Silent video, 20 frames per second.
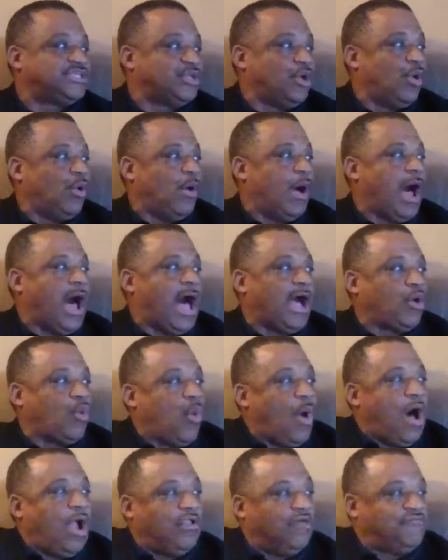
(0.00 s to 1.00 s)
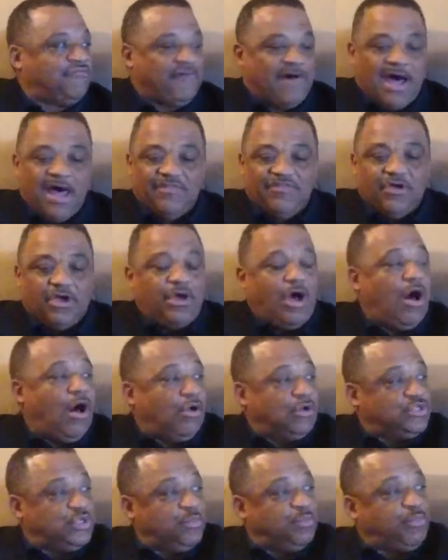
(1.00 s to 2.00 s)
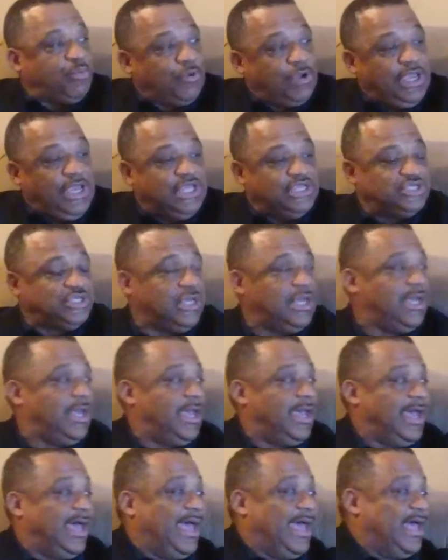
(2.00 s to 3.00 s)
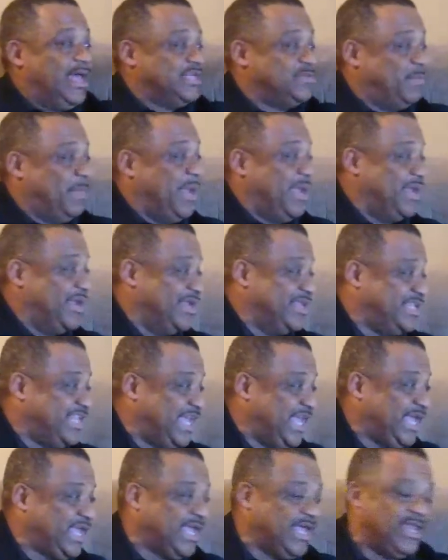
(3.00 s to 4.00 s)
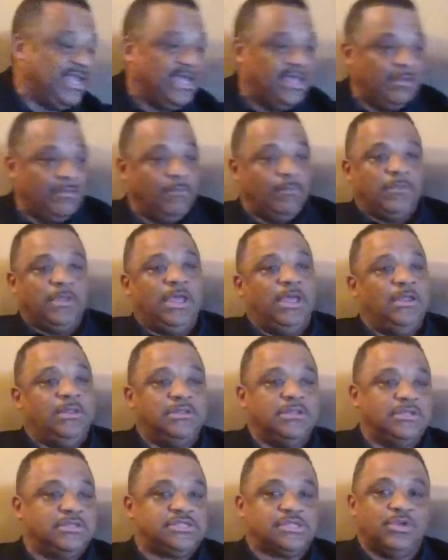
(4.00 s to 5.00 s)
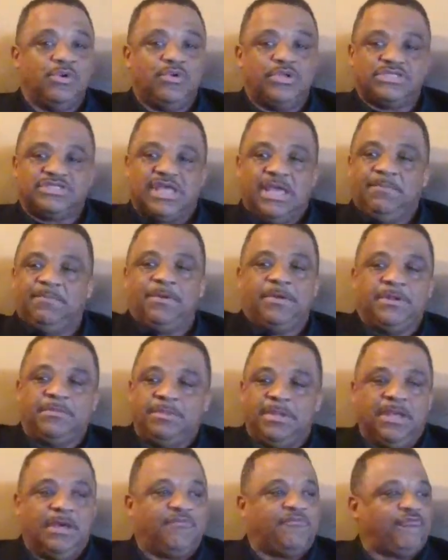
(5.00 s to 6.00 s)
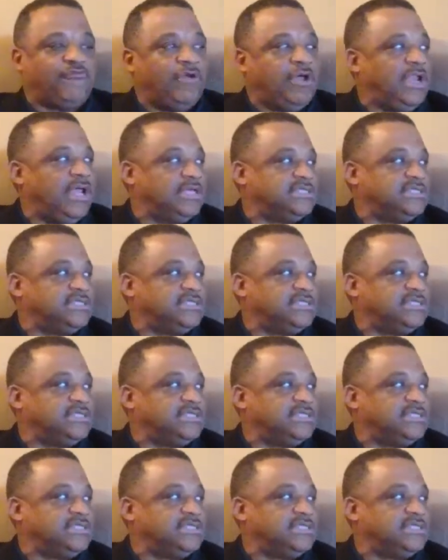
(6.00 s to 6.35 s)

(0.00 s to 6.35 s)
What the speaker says: so I qualified the call to preach as being a deacon, and soon as they put me up front